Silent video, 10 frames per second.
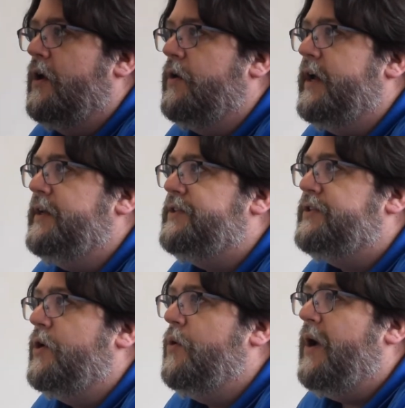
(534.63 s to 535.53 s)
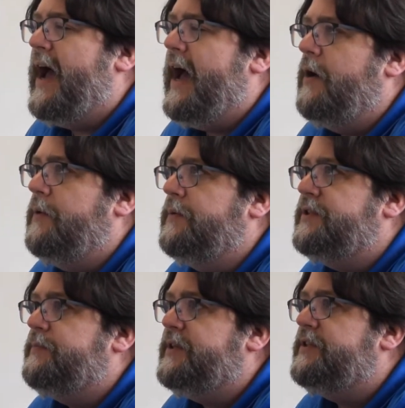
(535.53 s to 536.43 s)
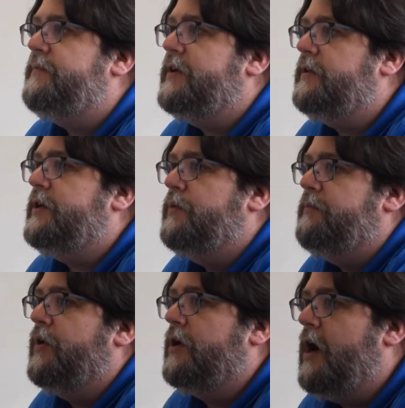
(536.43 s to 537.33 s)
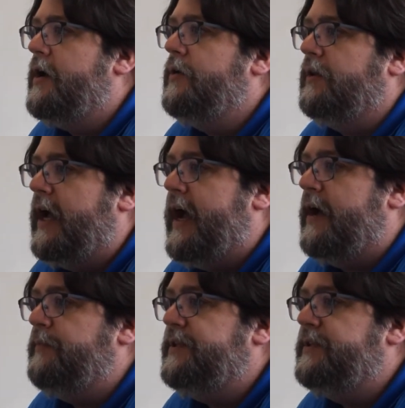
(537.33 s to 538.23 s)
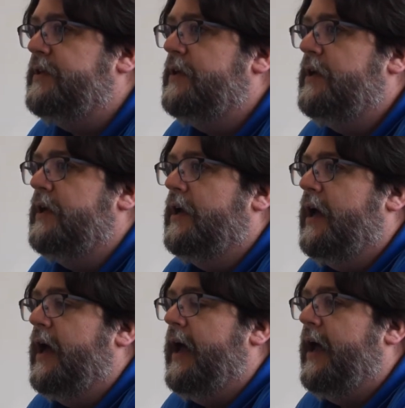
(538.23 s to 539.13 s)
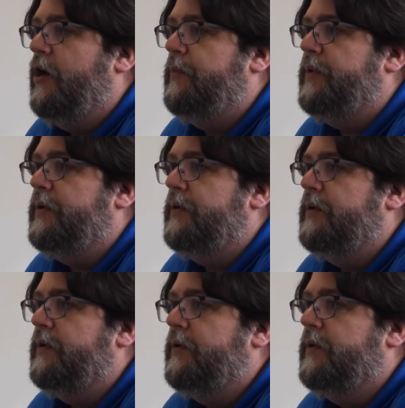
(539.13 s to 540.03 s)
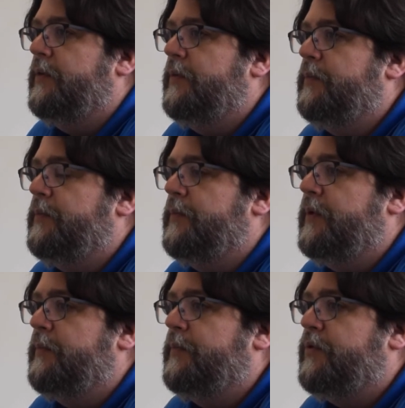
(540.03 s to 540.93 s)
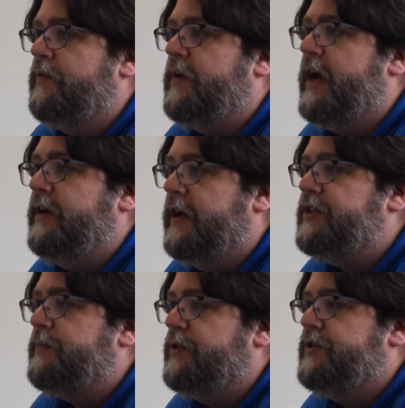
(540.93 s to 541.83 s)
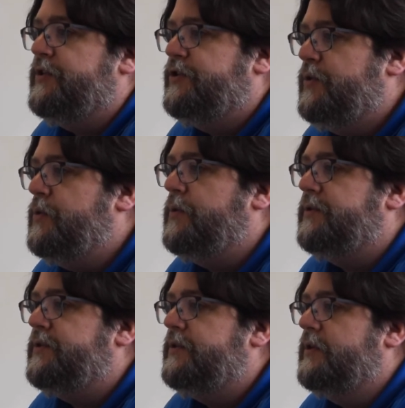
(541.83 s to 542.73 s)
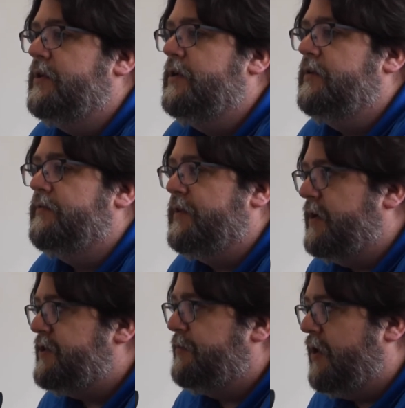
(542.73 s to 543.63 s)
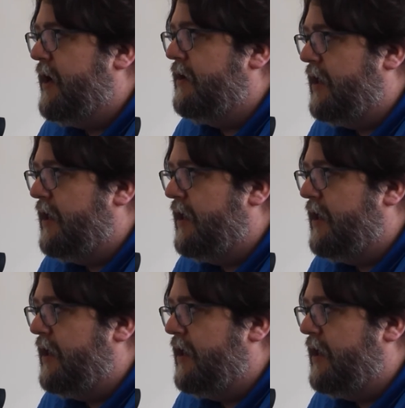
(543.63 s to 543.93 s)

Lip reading: Okay, so how specifically would Mercado Labs help provide customers the tools for their supplier